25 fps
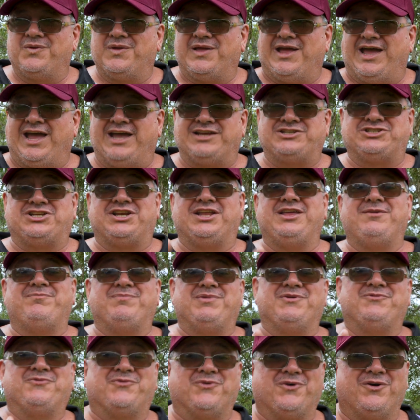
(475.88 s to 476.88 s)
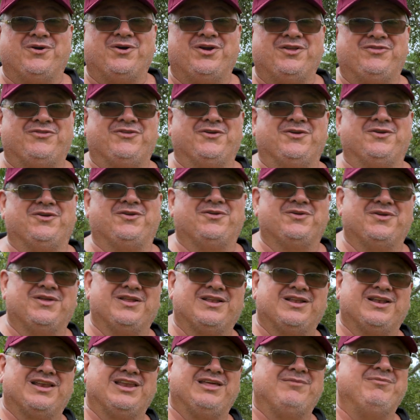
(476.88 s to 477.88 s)
actually, before I do,
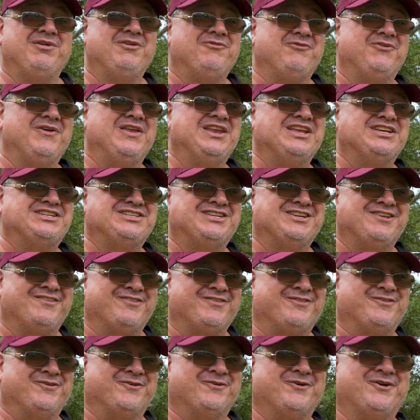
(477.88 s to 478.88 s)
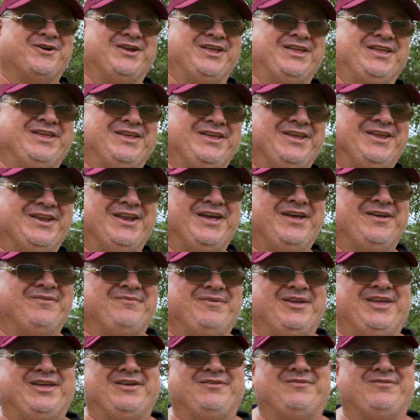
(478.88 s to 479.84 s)
let me finish the story. You know me